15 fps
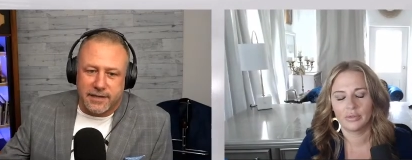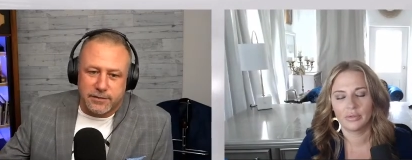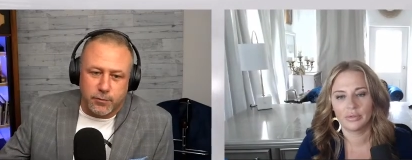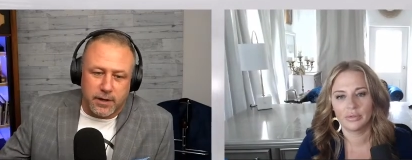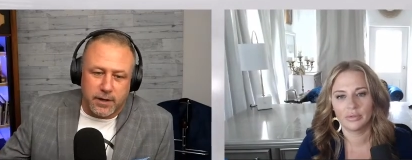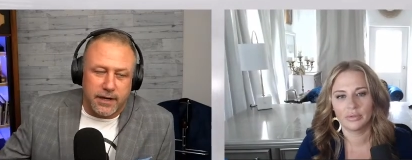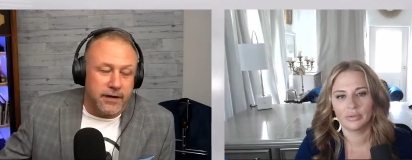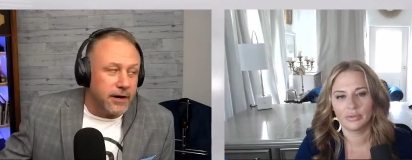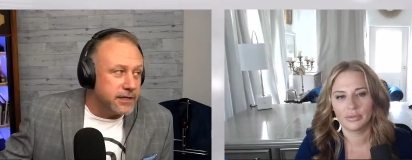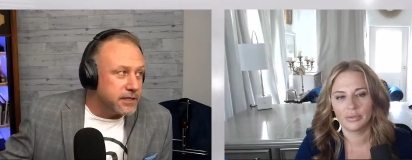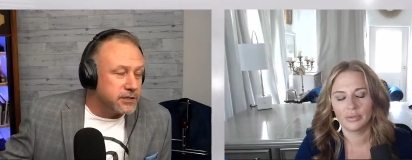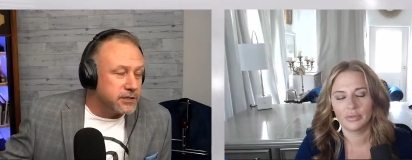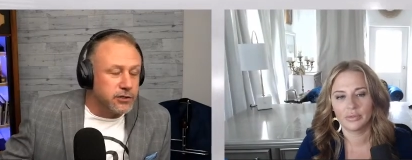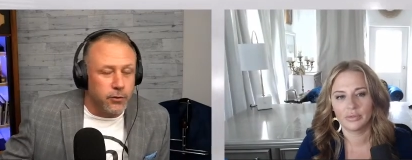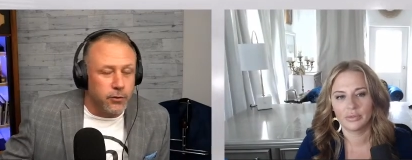Speaker 1: I, know, I just
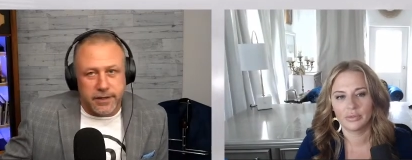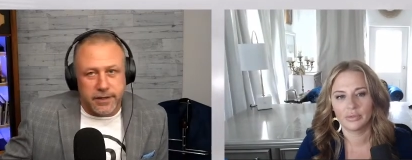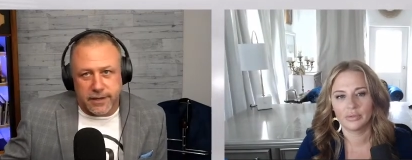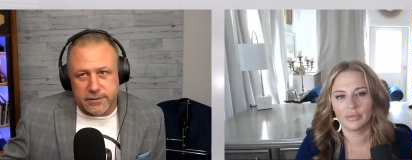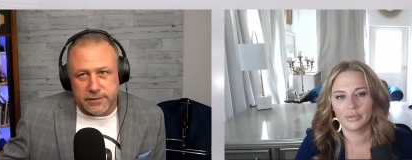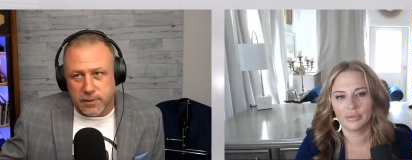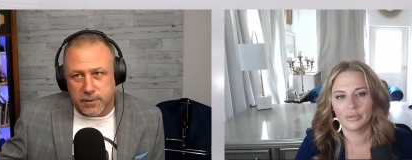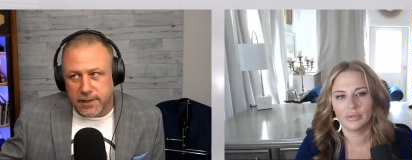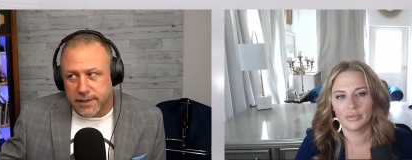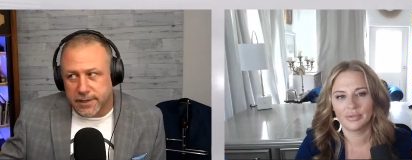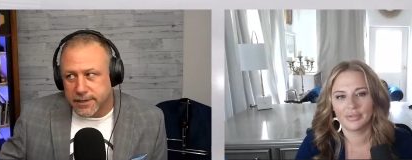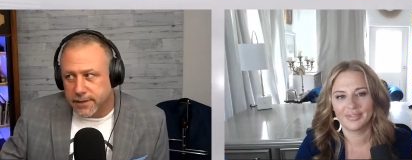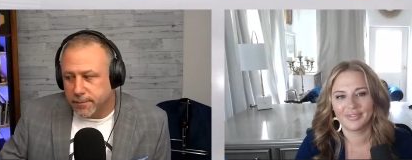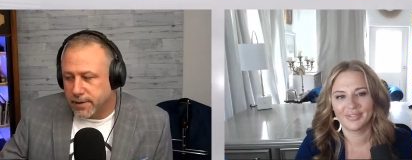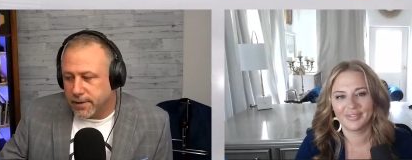joined. That's when I uh,
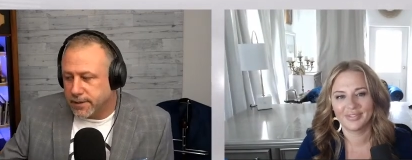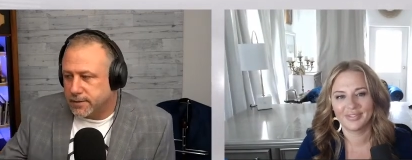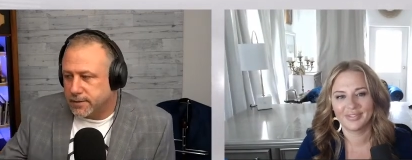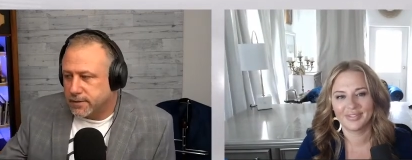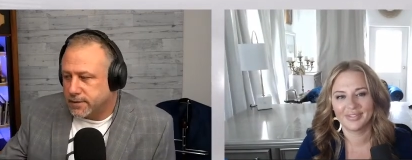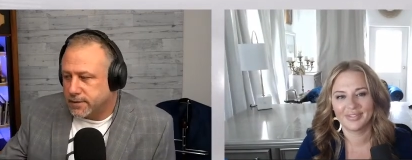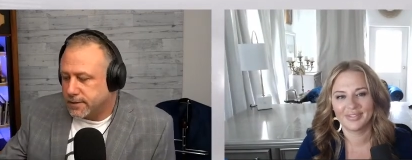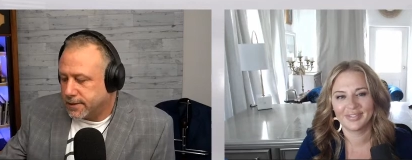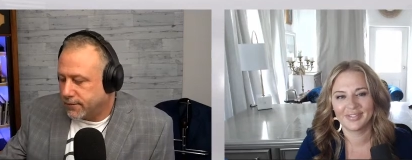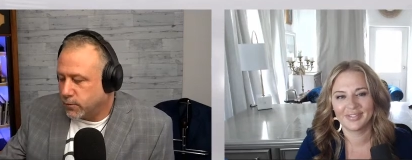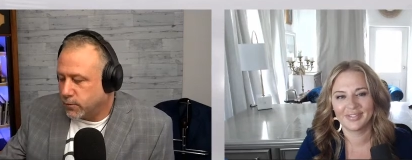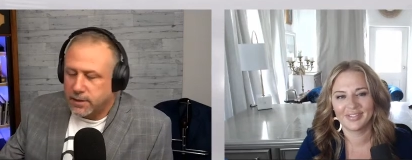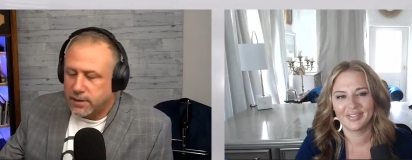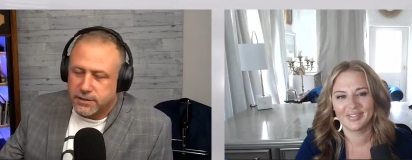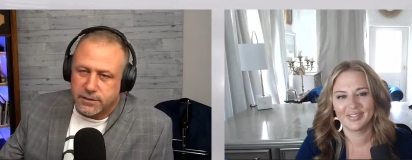met uh, everyone in
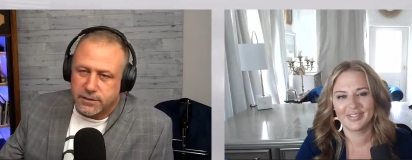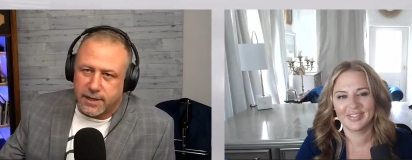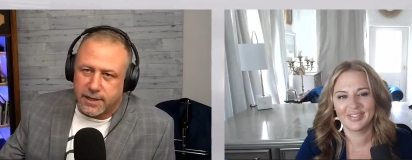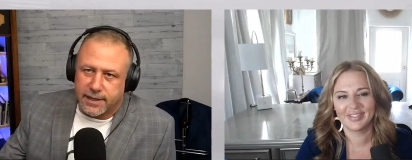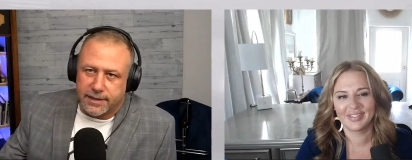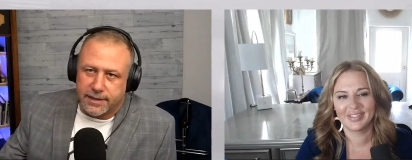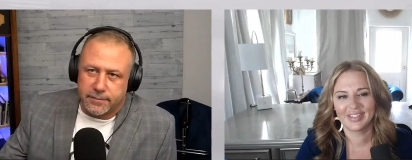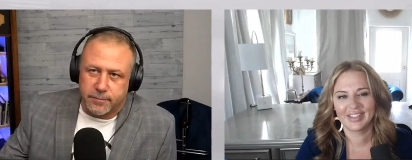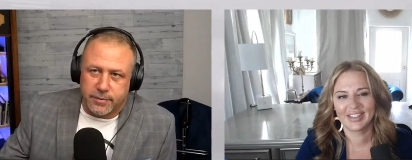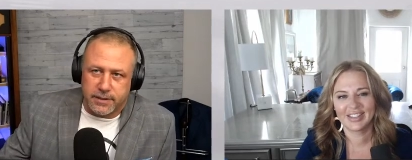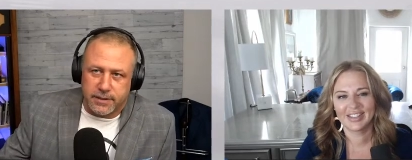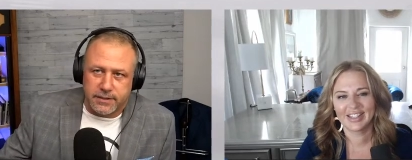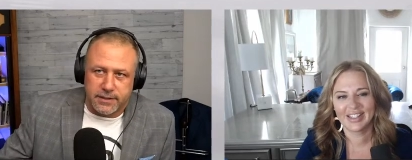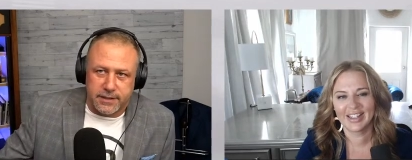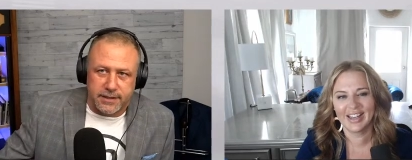July. But
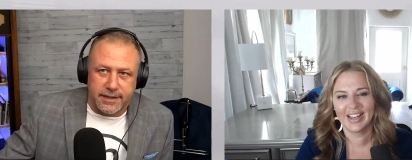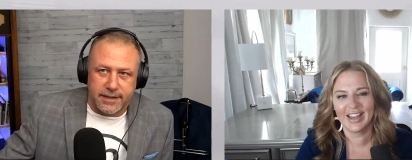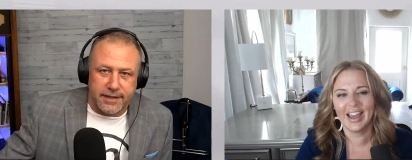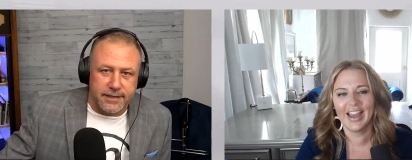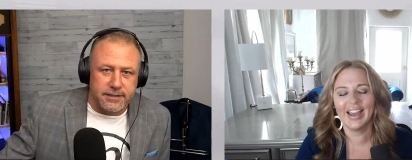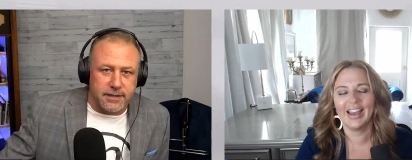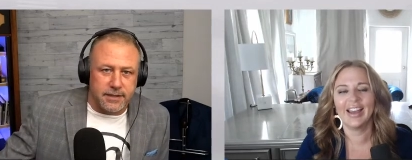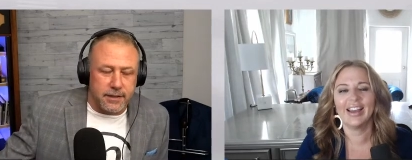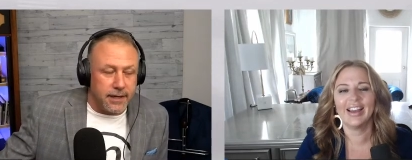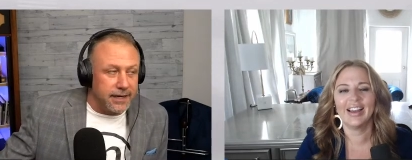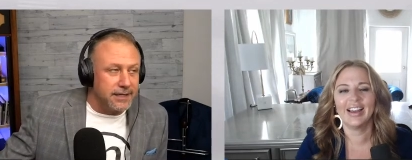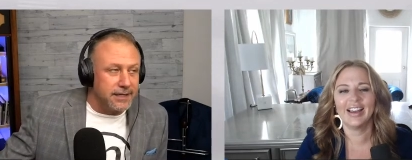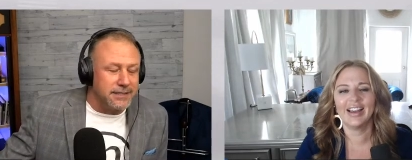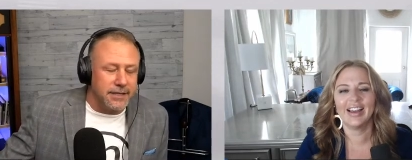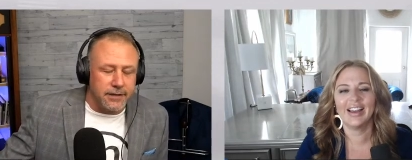uh, it is I can see
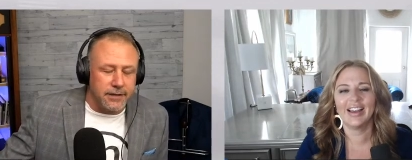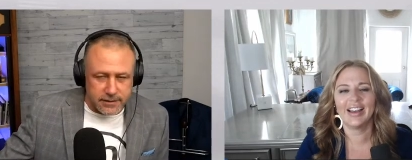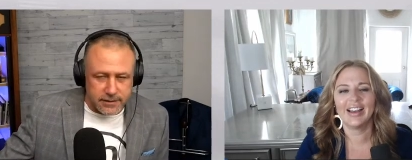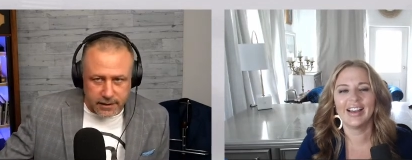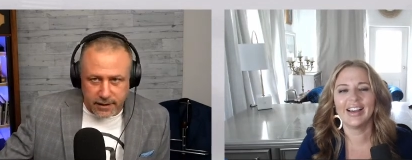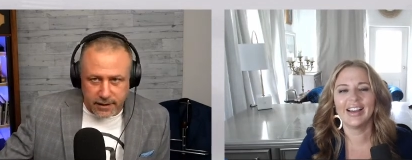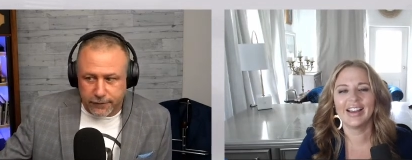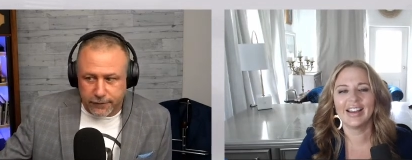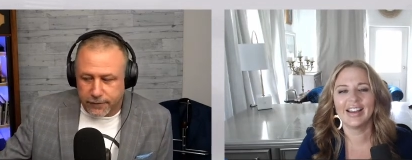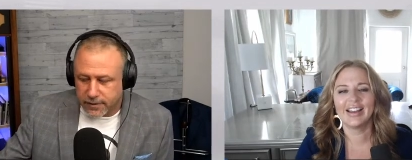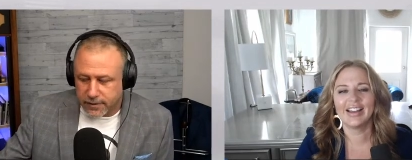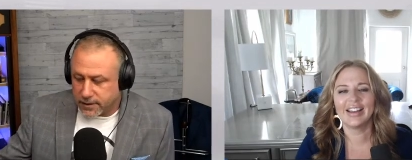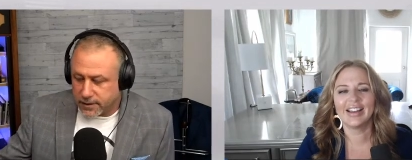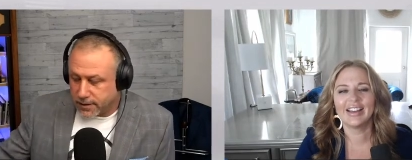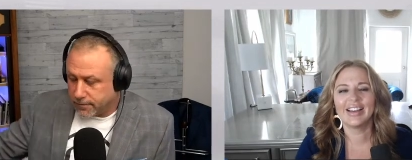how that's a life
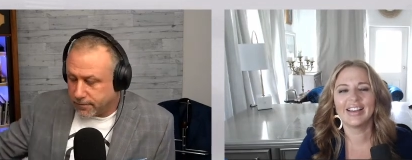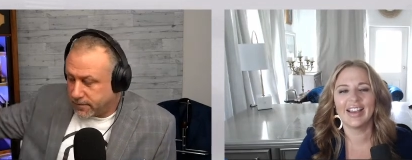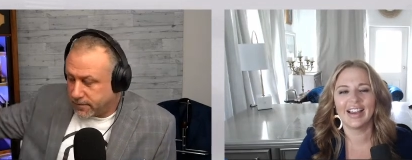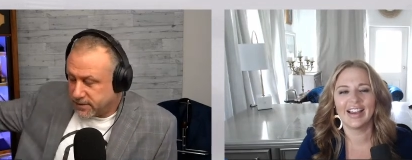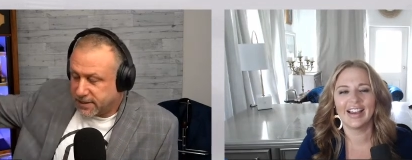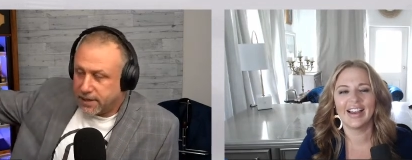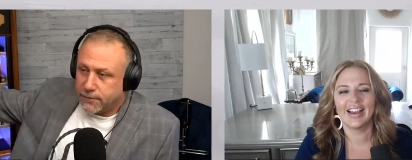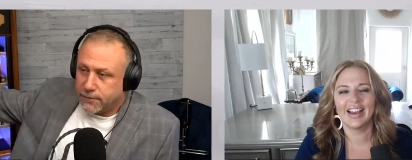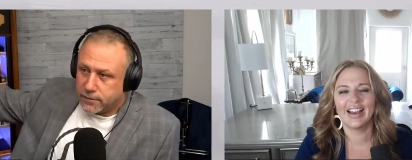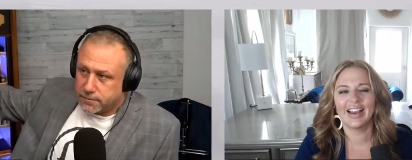um, saver.